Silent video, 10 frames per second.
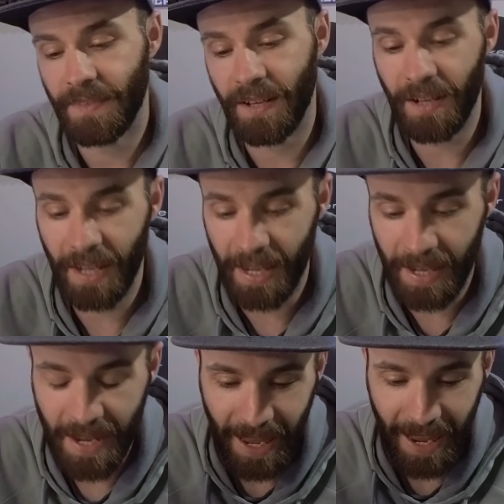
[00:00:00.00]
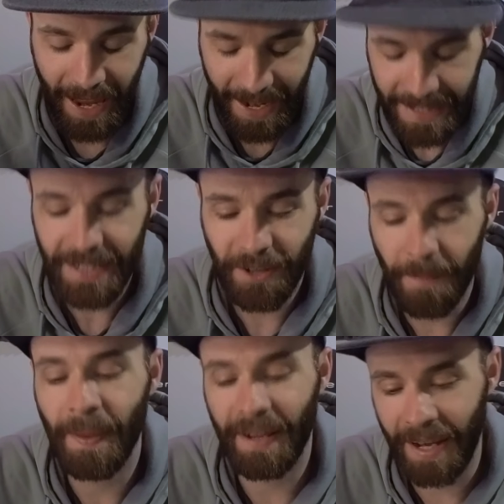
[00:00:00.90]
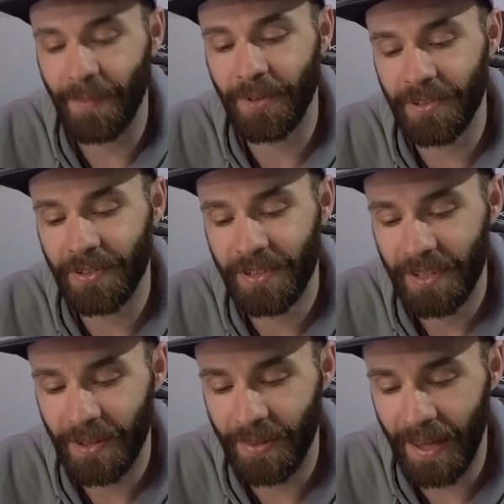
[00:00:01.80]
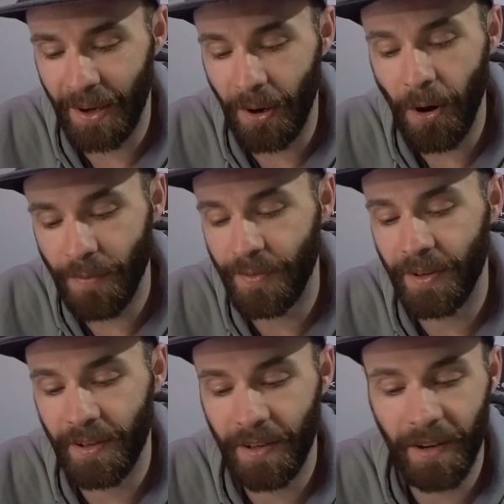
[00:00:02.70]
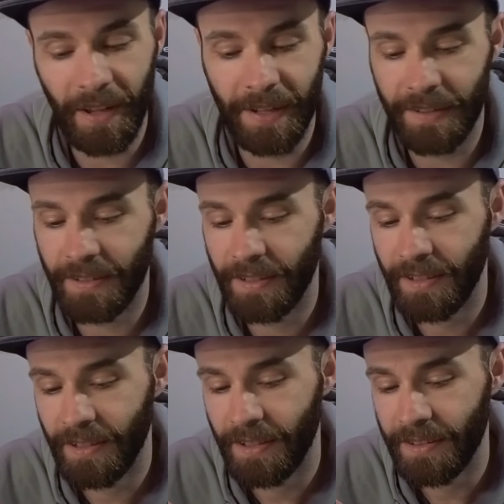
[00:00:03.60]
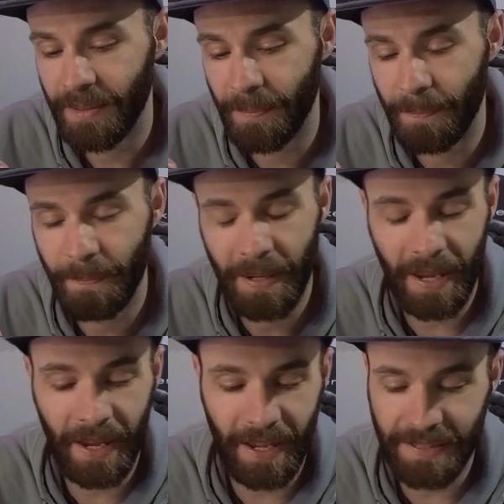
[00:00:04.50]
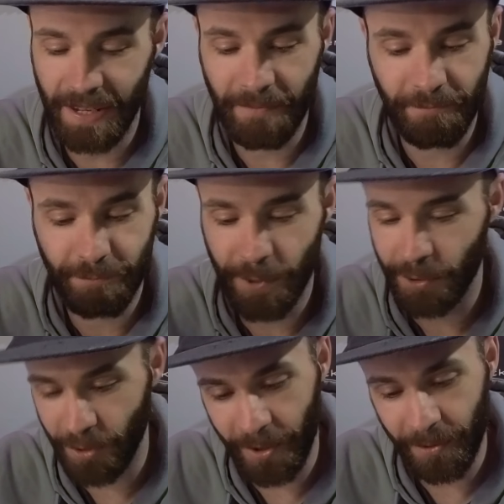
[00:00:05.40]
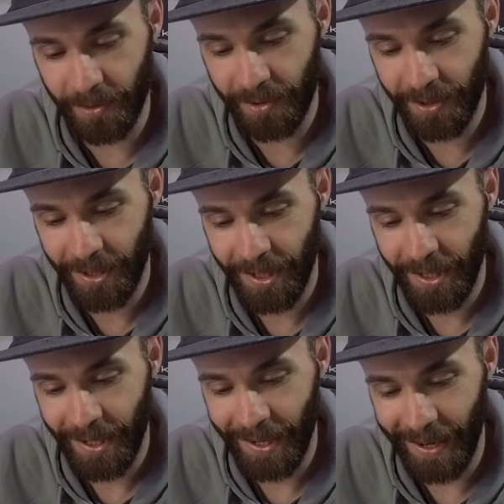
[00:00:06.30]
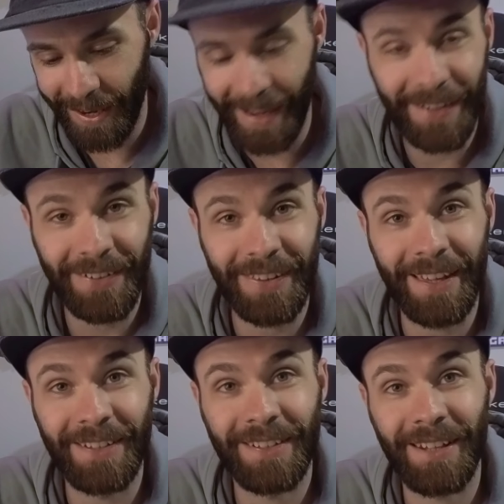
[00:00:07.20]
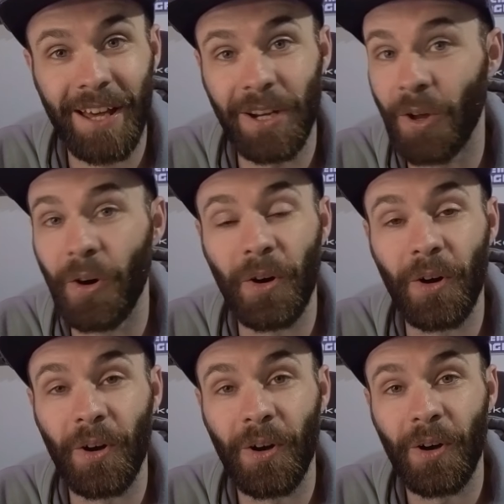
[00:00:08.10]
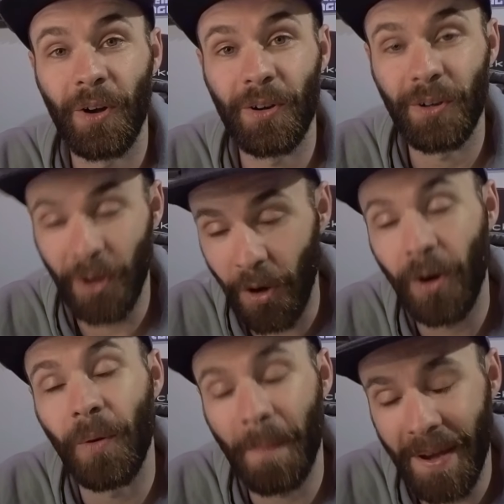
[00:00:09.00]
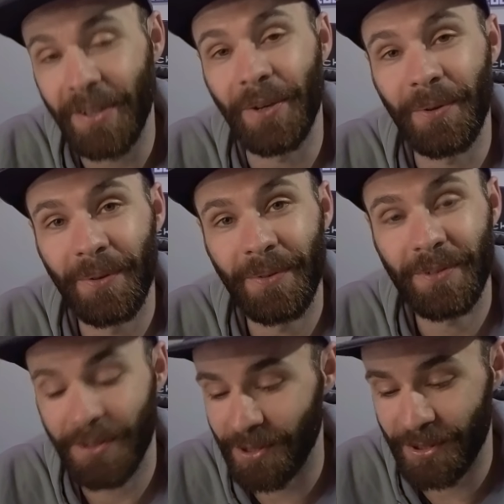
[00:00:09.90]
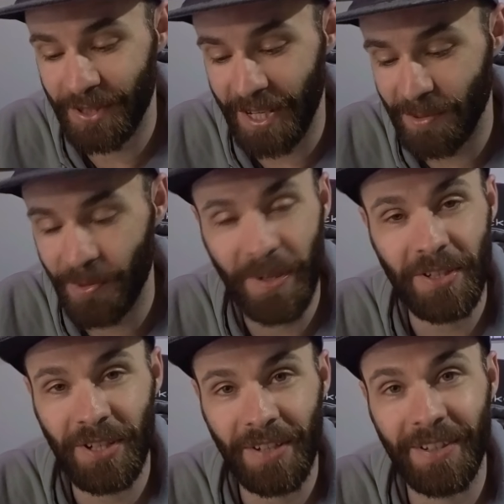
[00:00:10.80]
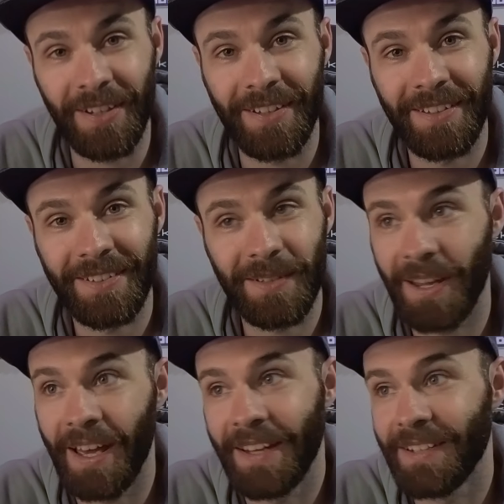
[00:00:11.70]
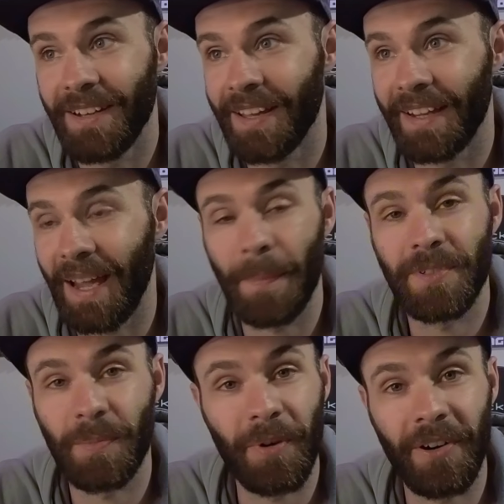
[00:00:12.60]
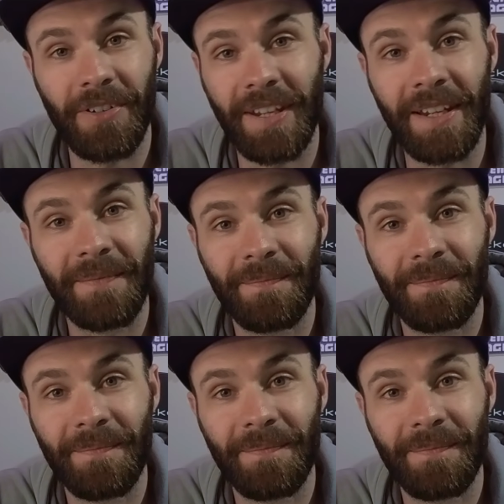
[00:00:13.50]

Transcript: I hate compact cameras that offer like the PASM controls and there's a long menu to just change between shutter and like aperture priority.